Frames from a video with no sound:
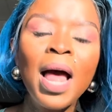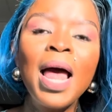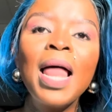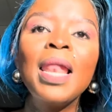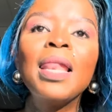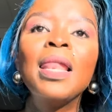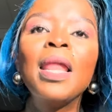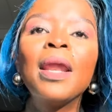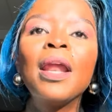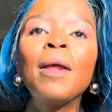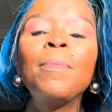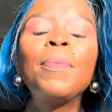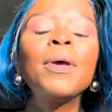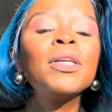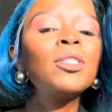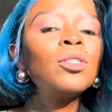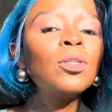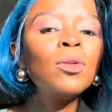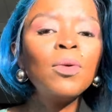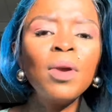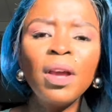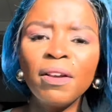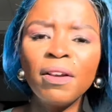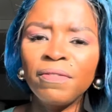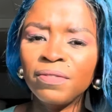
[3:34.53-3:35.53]
Let a person
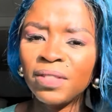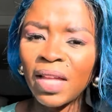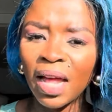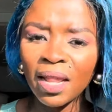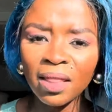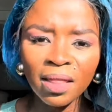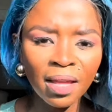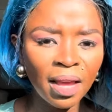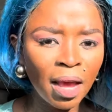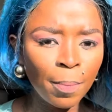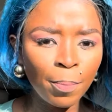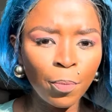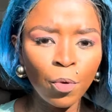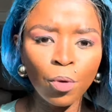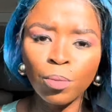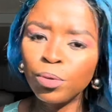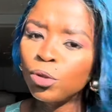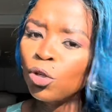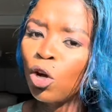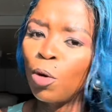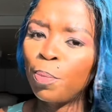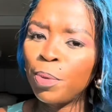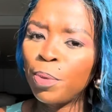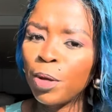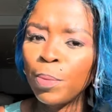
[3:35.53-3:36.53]
who have done their boobs
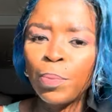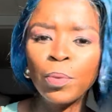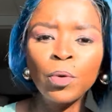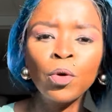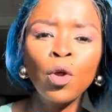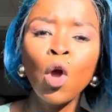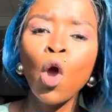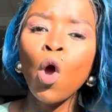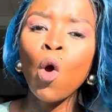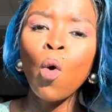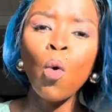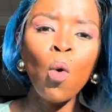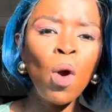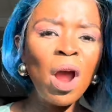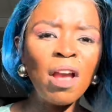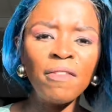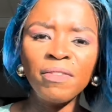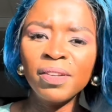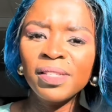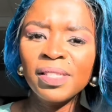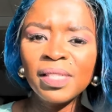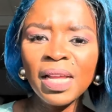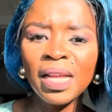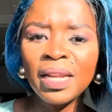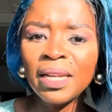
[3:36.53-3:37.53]
or people who have a
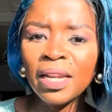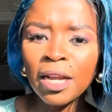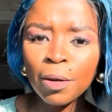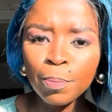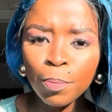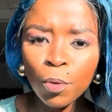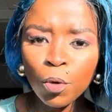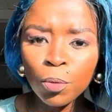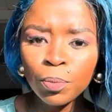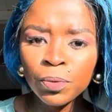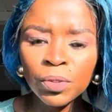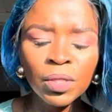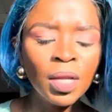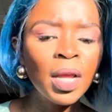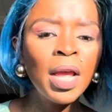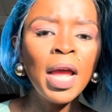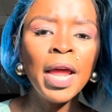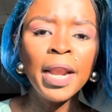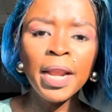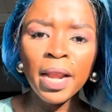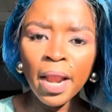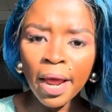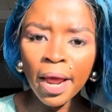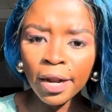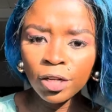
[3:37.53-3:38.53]
standing boobs
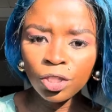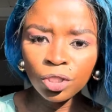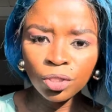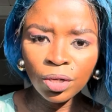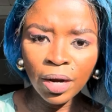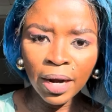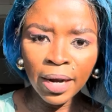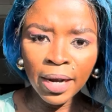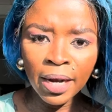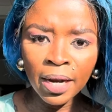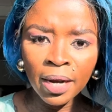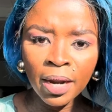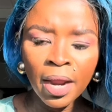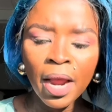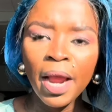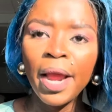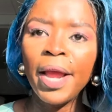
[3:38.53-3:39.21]
naturally.